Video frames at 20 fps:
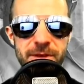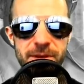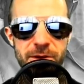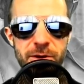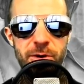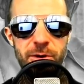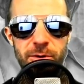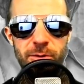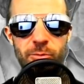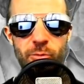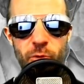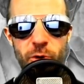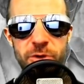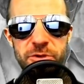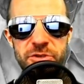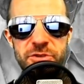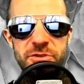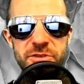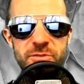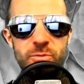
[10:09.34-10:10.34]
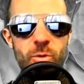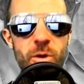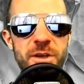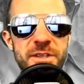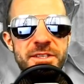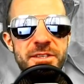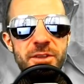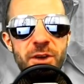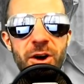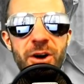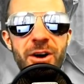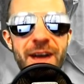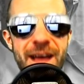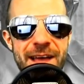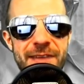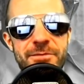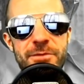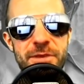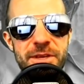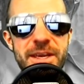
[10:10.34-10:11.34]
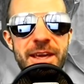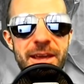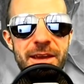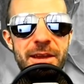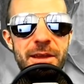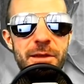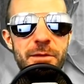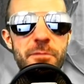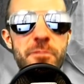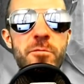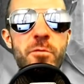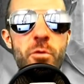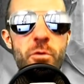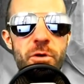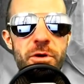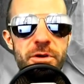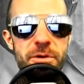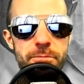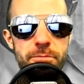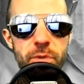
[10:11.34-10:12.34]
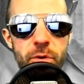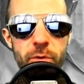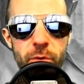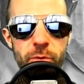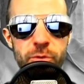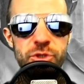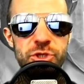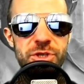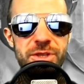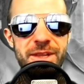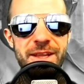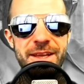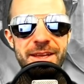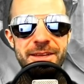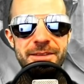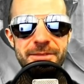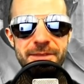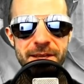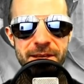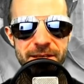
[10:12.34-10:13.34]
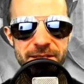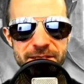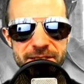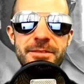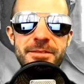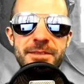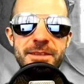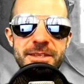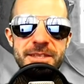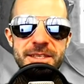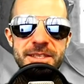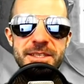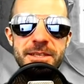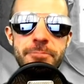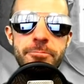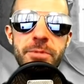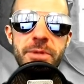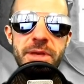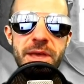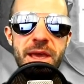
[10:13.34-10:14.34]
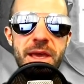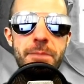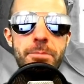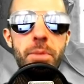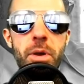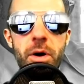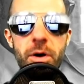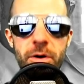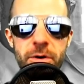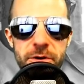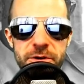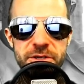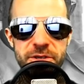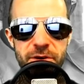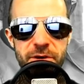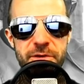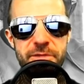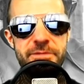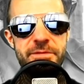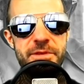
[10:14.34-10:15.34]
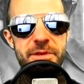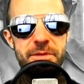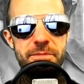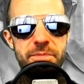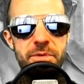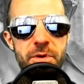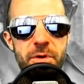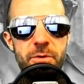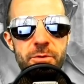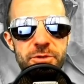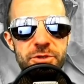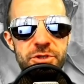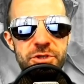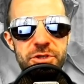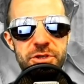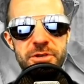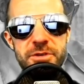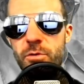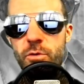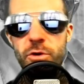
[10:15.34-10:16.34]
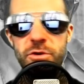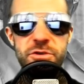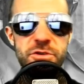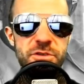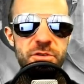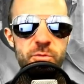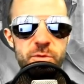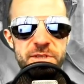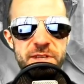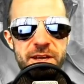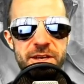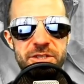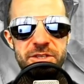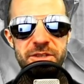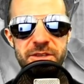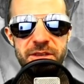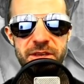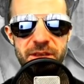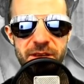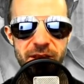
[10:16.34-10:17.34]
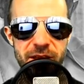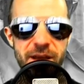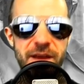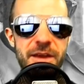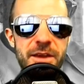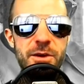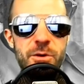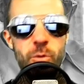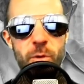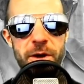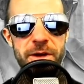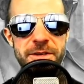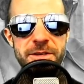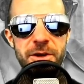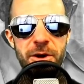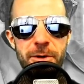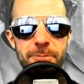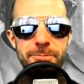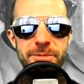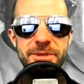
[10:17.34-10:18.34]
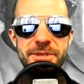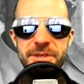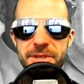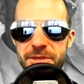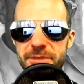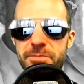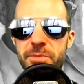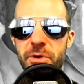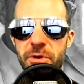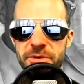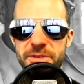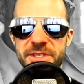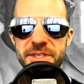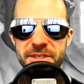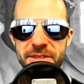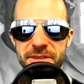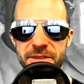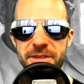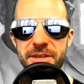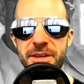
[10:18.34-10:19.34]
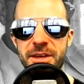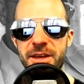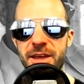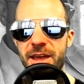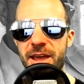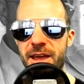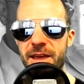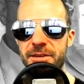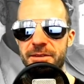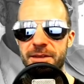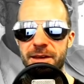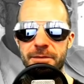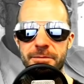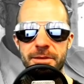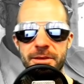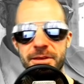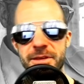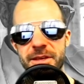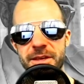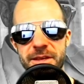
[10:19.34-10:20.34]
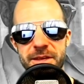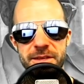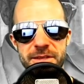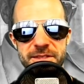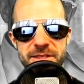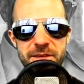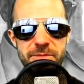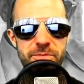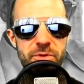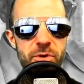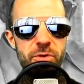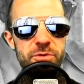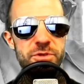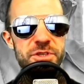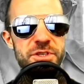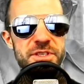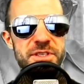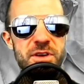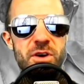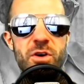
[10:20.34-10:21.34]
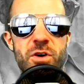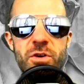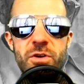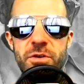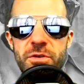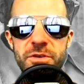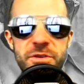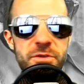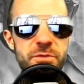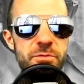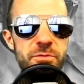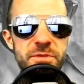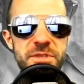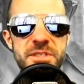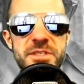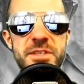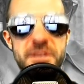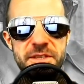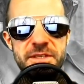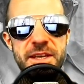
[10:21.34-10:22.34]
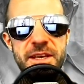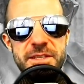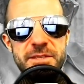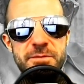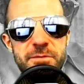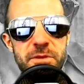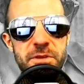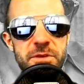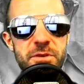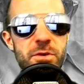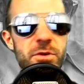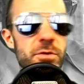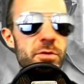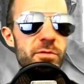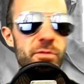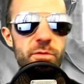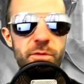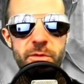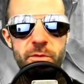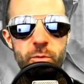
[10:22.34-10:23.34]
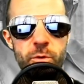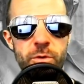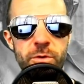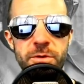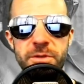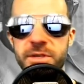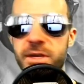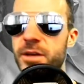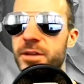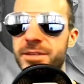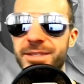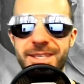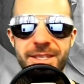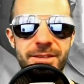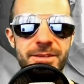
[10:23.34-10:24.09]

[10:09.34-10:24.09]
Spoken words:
Carl Rogers was not advocating for an approach like this. This is simply a part of the approach. Rogers was actually a quite competent person, and I think his approaches are used successfully all over the world until